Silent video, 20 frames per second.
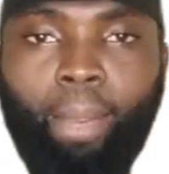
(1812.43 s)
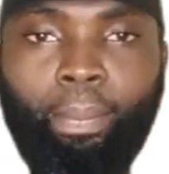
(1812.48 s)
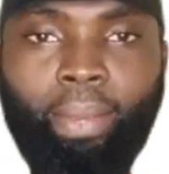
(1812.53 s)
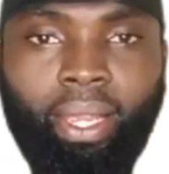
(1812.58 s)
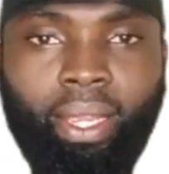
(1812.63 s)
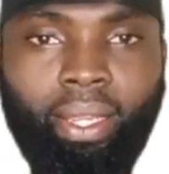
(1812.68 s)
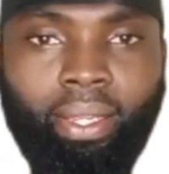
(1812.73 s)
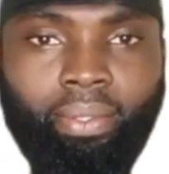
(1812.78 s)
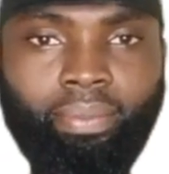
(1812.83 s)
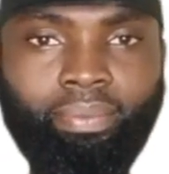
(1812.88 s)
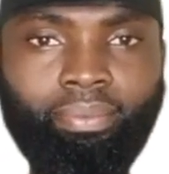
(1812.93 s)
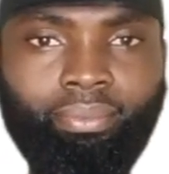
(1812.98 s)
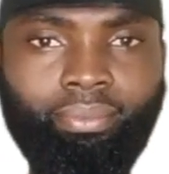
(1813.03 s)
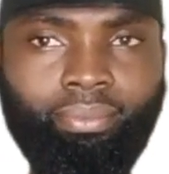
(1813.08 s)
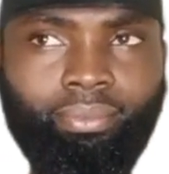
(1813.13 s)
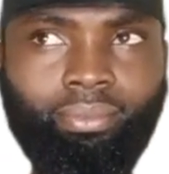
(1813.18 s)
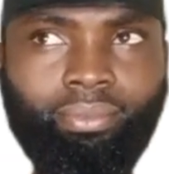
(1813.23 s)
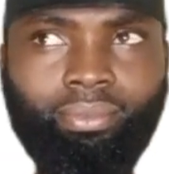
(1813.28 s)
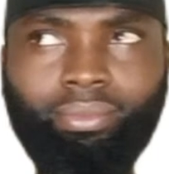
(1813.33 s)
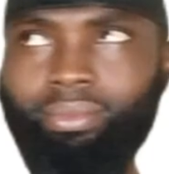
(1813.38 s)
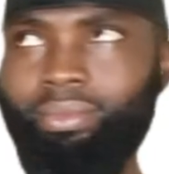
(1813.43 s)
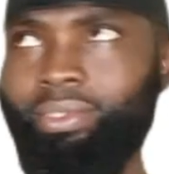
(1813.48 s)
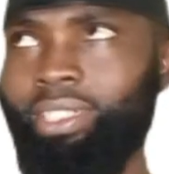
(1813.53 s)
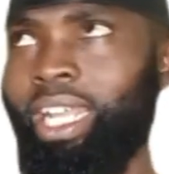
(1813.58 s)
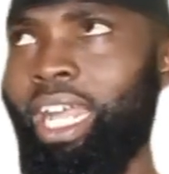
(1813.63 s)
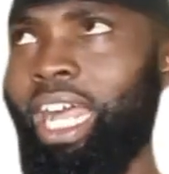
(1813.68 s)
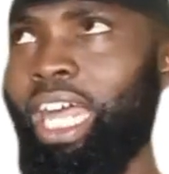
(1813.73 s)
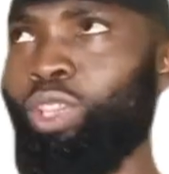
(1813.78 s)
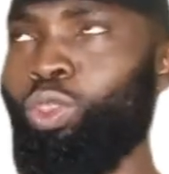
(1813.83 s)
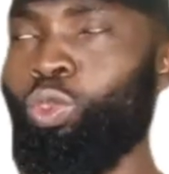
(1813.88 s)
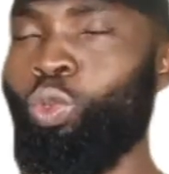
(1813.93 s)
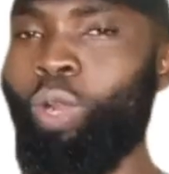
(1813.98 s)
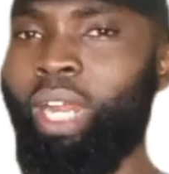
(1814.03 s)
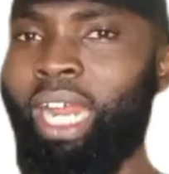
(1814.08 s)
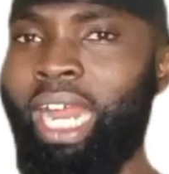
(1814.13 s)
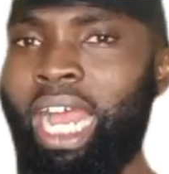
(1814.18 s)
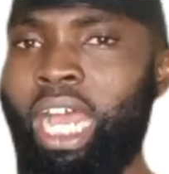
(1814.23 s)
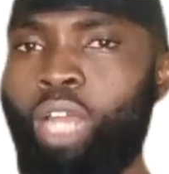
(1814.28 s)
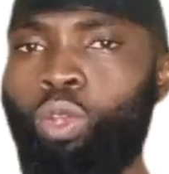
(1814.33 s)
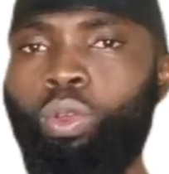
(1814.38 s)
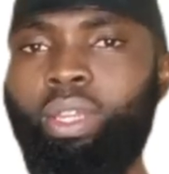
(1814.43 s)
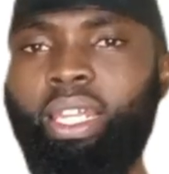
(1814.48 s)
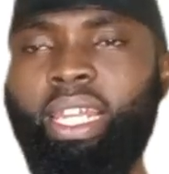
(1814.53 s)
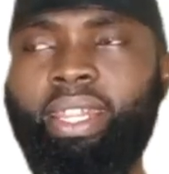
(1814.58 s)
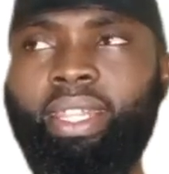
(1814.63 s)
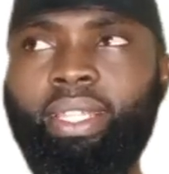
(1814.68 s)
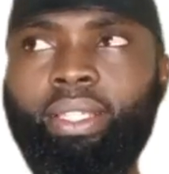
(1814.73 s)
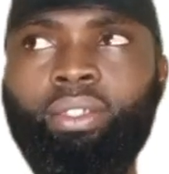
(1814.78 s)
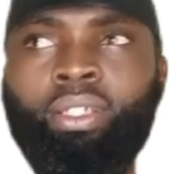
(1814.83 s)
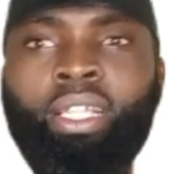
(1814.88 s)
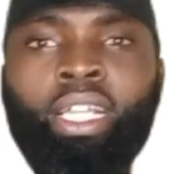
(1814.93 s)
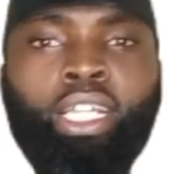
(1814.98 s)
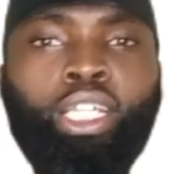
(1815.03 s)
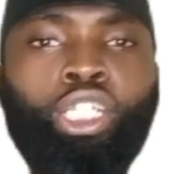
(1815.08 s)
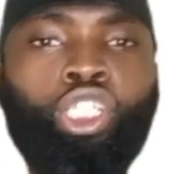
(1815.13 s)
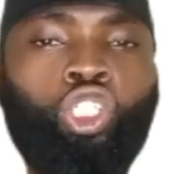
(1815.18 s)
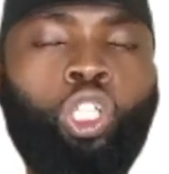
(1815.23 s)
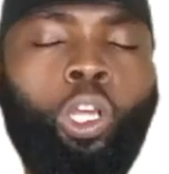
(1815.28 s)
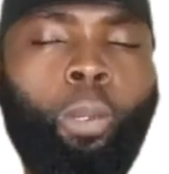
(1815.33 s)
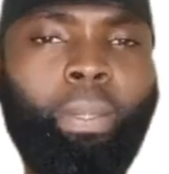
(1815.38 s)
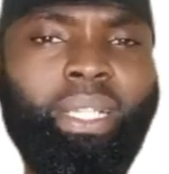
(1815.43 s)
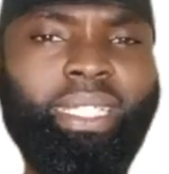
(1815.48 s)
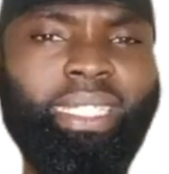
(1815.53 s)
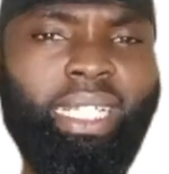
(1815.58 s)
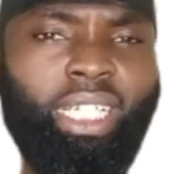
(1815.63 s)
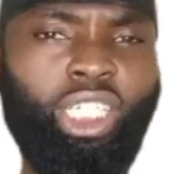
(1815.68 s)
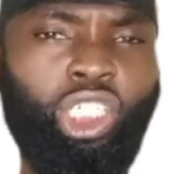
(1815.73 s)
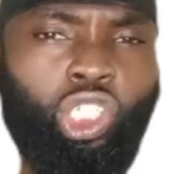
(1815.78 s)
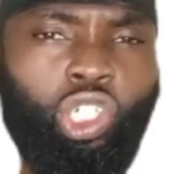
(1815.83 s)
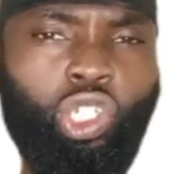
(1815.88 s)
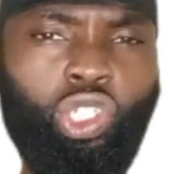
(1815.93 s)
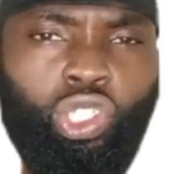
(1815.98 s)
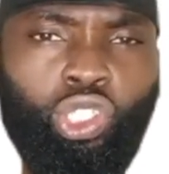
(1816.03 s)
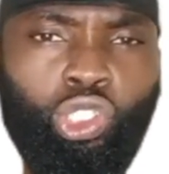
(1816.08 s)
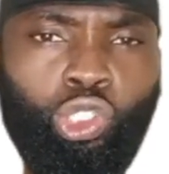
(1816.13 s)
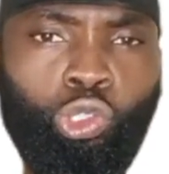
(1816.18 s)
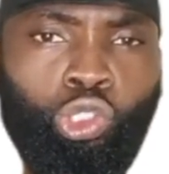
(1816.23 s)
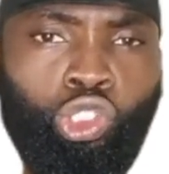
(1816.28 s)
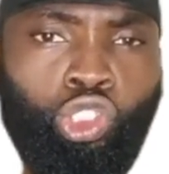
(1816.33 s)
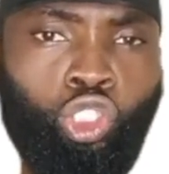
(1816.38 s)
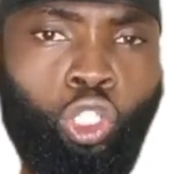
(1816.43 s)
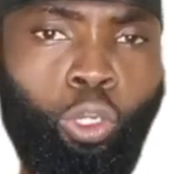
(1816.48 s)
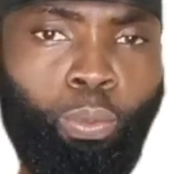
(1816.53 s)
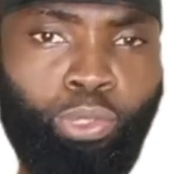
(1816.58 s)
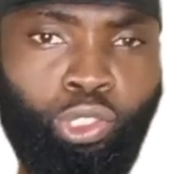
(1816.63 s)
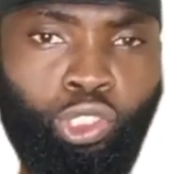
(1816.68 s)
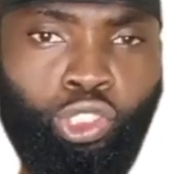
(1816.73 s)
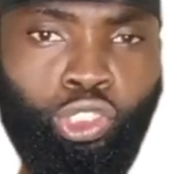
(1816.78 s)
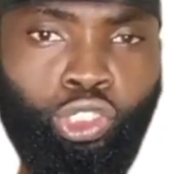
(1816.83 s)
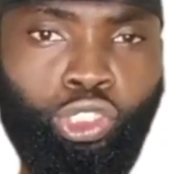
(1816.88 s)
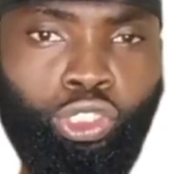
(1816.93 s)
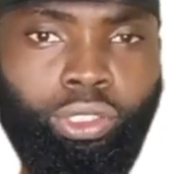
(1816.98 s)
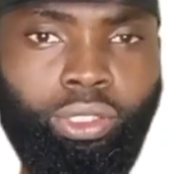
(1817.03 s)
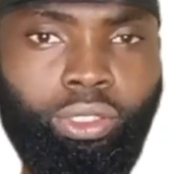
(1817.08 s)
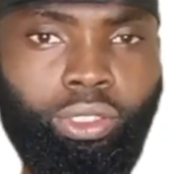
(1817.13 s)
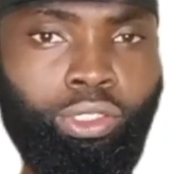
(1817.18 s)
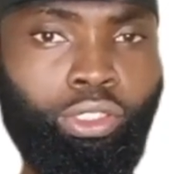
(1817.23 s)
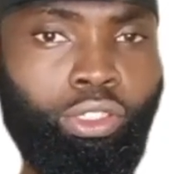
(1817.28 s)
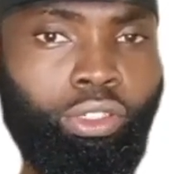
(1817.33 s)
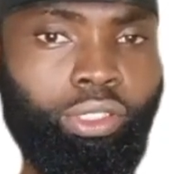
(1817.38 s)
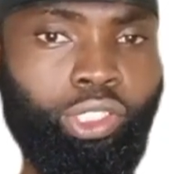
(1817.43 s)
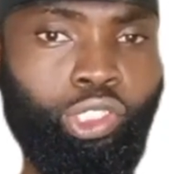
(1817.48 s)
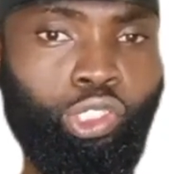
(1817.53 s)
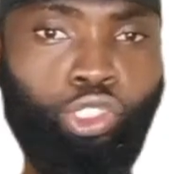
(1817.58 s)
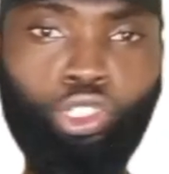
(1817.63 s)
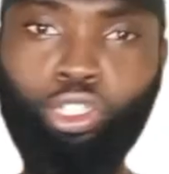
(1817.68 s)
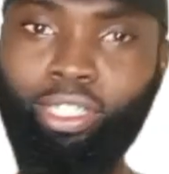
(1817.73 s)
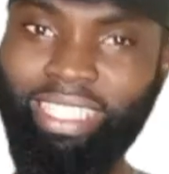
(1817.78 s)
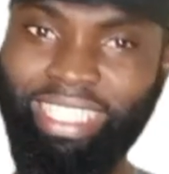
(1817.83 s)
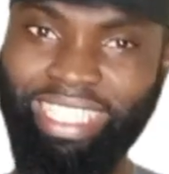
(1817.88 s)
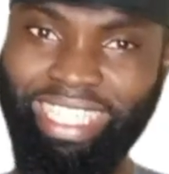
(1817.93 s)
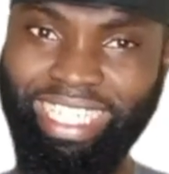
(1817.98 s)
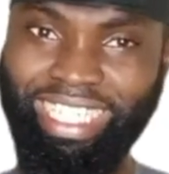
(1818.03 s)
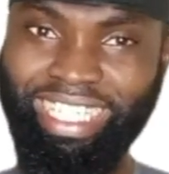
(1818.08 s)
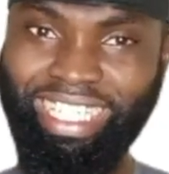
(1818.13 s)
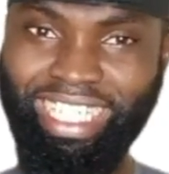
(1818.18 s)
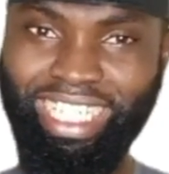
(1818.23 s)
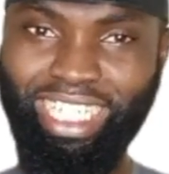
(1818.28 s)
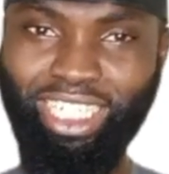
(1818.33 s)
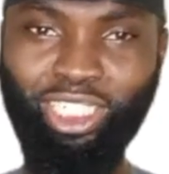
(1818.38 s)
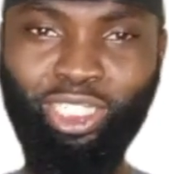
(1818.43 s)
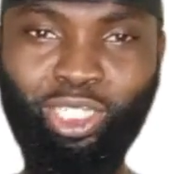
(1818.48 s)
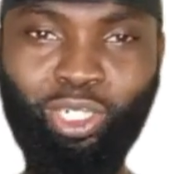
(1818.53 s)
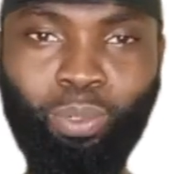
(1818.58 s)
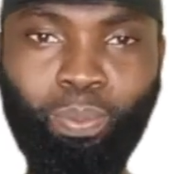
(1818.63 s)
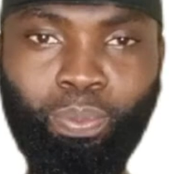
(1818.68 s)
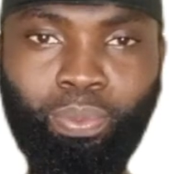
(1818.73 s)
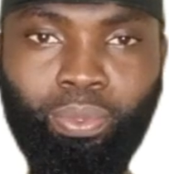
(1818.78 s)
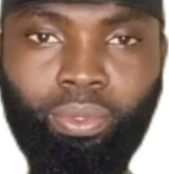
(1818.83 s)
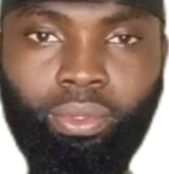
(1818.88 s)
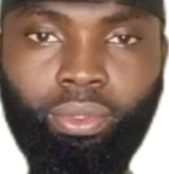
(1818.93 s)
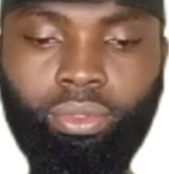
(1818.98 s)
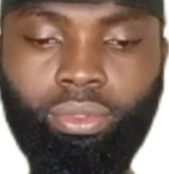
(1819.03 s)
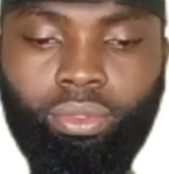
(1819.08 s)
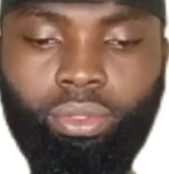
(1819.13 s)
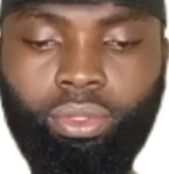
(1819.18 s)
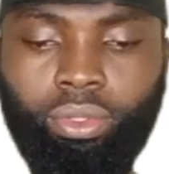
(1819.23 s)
Abi? Ad-dukanu ladhidun. The shop is delicious. You chop, you not eat a shop.